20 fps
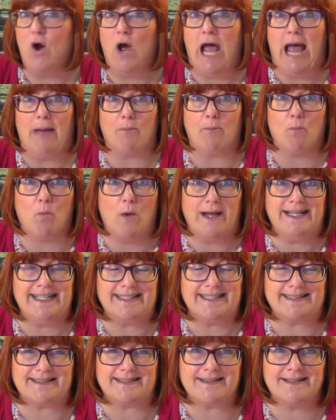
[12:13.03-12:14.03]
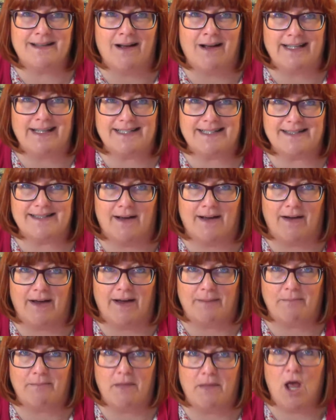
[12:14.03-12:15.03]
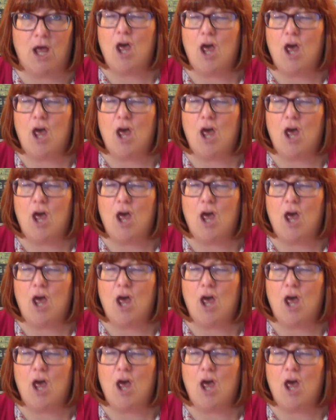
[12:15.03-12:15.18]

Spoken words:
and when it's night time,